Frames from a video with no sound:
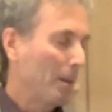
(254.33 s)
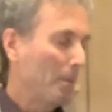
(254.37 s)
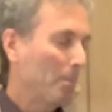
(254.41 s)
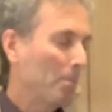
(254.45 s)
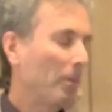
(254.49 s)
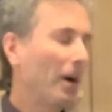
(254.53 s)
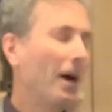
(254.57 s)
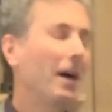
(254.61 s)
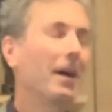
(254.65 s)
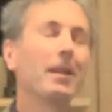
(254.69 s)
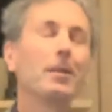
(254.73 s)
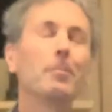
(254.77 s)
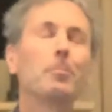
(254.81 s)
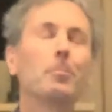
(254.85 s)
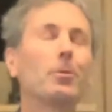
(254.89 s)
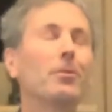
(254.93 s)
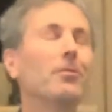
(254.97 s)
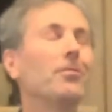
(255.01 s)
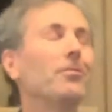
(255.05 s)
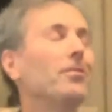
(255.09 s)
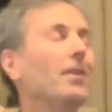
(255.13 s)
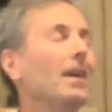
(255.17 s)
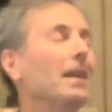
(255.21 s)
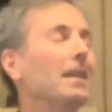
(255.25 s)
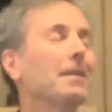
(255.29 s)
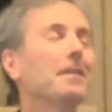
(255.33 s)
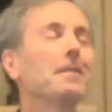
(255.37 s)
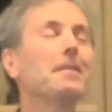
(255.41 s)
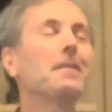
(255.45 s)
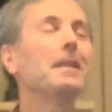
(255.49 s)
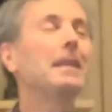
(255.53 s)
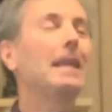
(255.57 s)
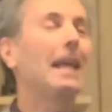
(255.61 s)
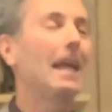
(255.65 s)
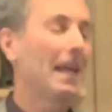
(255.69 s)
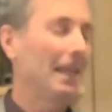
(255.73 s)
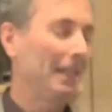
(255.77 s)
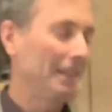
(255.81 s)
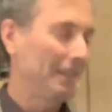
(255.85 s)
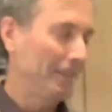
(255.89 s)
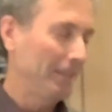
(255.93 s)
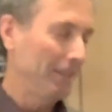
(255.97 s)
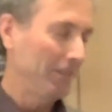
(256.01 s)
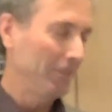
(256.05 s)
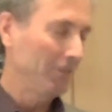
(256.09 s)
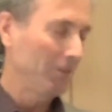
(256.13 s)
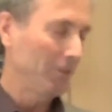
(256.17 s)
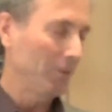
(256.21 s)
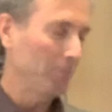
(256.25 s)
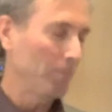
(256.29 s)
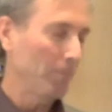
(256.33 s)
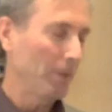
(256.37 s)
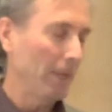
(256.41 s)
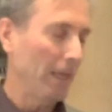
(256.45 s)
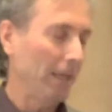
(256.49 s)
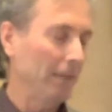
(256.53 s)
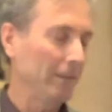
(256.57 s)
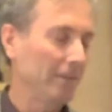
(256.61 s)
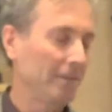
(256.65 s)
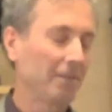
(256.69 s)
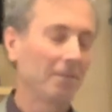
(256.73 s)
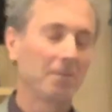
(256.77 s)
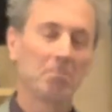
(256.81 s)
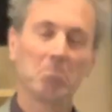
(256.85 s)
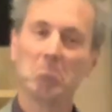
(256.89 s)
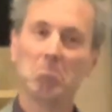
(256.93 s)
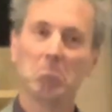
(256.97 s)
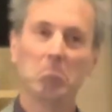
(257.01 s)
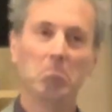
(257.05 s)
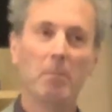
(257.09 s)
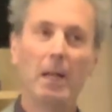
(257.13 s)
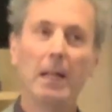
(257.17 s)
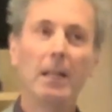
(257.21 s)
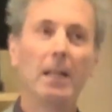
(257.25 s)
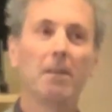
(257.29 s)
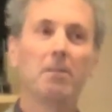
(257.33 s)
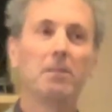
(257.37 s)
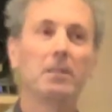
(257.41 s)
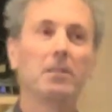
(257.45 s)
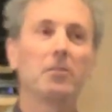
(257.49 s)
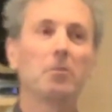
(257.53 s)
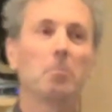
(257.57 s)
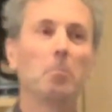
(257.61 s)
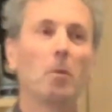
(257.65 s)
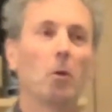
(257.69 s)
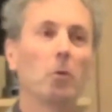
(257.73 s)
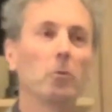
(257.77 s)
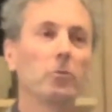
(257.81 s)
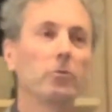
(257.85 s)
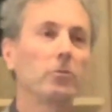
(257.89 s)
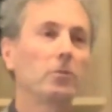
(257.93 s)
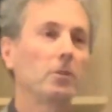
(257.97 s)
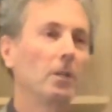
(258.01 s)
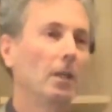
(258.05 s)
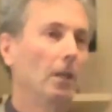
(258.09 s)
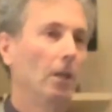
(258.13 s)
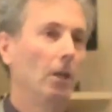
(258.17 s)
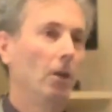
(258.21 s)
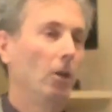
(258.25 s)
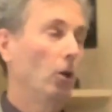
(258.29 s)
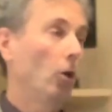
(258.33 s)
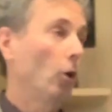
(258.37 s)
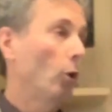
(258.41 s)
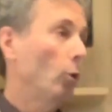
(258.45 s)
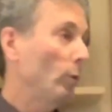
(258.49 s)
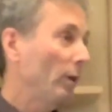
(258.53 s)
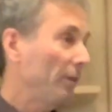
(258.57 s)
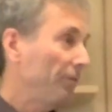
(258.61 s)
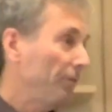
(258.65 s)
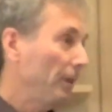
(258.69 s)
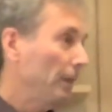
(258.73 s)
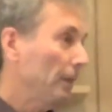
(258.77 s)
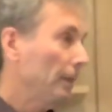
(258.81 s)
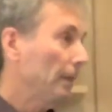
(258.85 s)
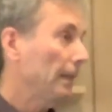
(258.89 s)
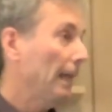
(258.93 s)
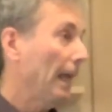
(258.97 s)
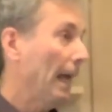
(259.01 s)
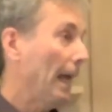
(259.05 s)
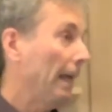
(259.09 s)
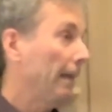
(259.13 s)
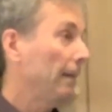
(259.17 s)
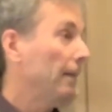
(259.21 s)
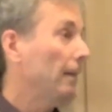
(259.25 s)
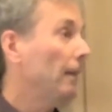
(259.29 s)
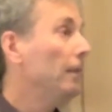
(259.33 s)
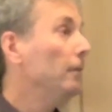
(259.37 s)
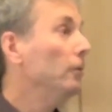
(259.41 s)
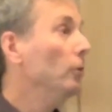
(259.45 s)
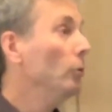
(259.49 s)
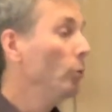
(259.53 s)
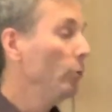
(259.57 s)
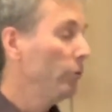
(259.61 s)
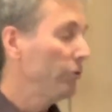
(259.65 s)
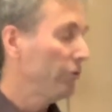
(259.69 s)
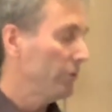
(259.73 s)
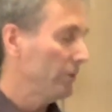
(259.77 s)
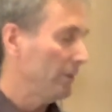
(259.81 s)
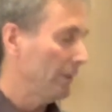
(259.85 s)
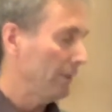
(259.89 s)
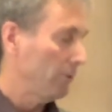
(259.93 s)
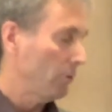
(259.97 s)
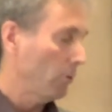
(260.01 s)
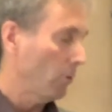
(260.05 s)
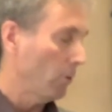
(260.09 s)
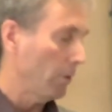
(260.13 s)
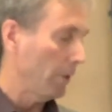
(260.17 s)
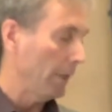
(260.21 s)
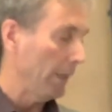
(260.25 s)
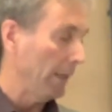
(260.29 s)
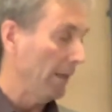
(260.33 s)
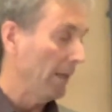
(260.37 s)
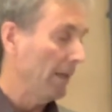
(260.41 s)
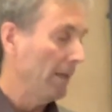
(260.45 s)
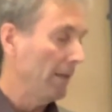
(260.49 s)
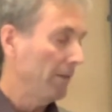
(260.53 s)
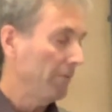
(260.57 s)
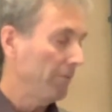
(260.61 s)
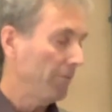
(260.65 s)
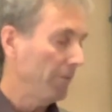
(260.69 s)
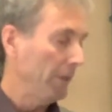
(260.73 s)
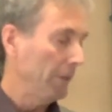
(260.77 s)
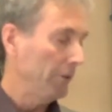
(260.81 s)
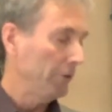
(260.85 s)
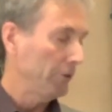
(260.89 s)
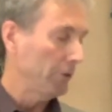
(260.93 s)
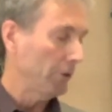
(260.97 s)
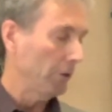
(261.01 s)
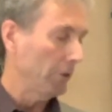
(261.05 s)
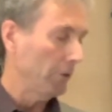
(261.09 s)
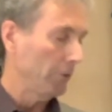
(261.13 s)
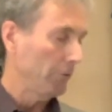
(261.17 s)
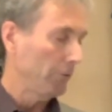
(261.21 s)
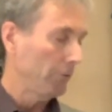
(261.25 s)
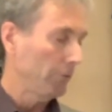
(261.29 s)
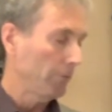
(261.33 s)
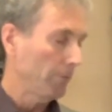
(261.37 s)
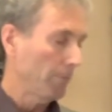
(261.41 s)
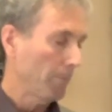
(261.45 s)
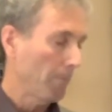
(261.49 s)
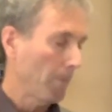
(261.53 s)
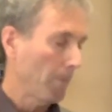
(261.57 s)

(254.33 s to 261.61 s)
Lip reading: but it prophetically anticipates many of its most horrific and hallucinatory features.